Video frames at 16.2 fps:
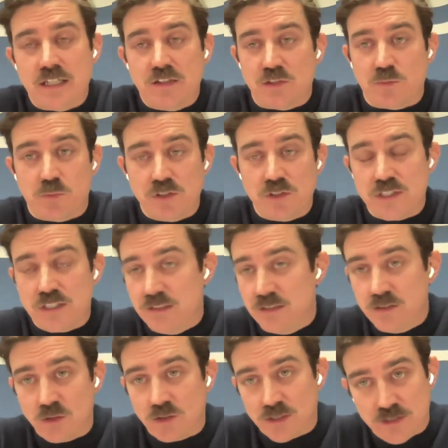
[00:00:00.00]
a
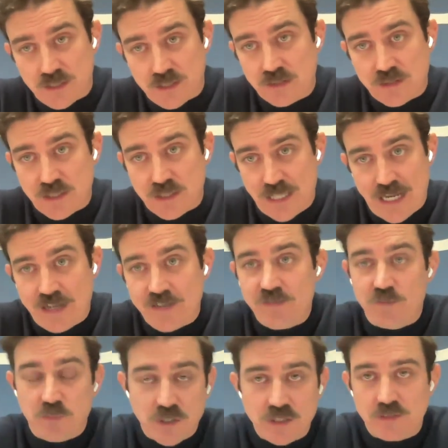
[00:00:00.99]
salesperson or a sales
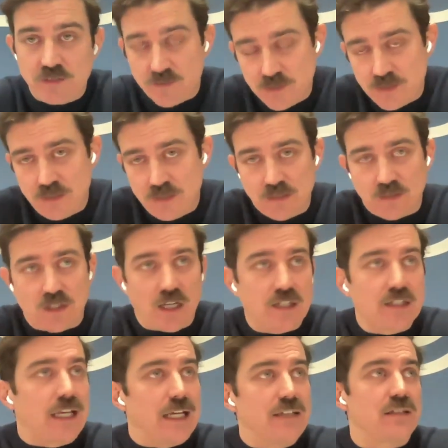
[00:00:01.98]
staff, but in a
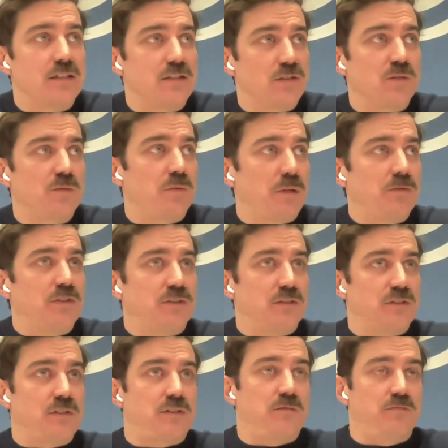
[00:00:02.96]
lot of cases, those
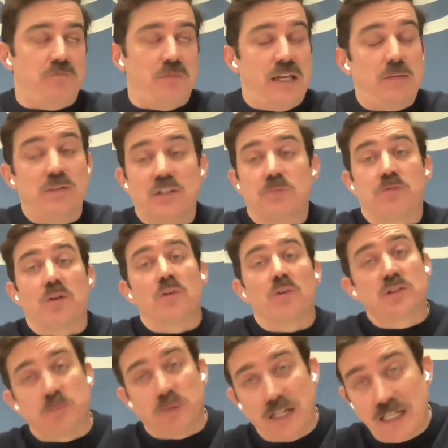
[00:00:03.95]
publishers may be
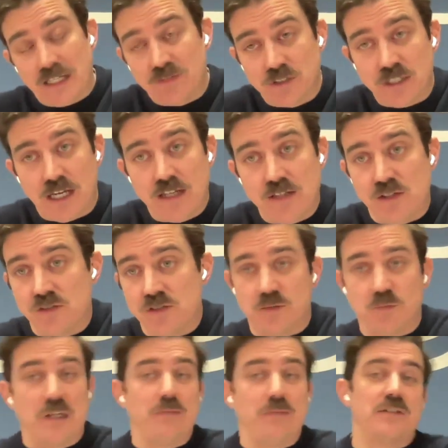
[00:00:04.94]
approached by
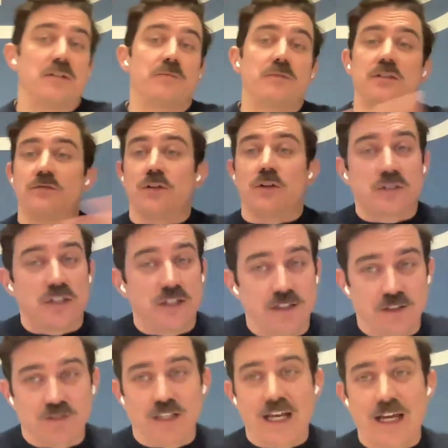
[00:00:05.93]
advertisers, maybe something falls
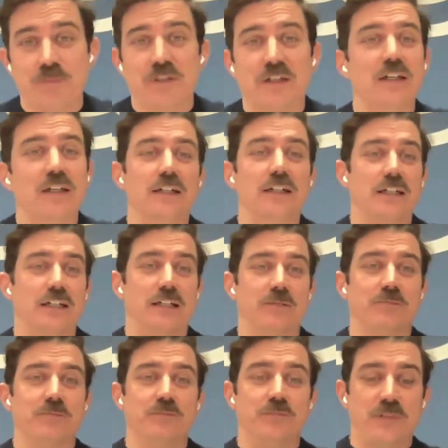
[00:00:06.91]
in their lap.
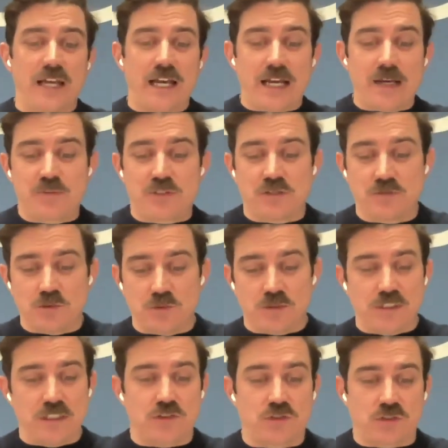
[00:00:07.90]

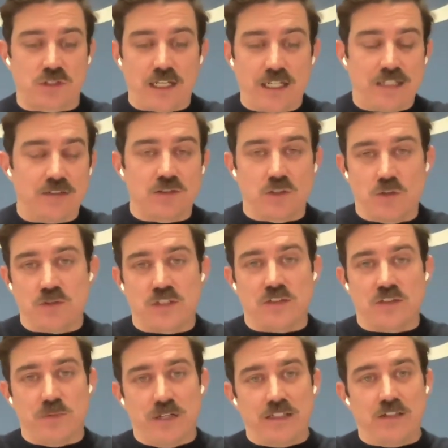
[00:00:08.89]
Absolutely try and
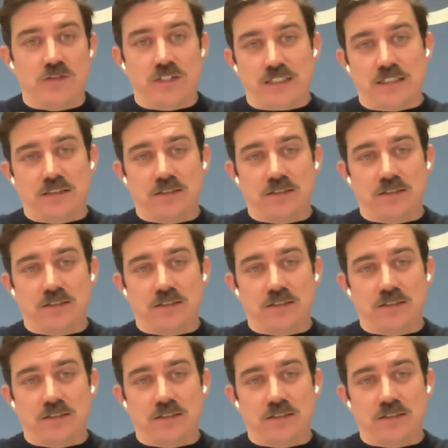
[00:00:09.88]
close as many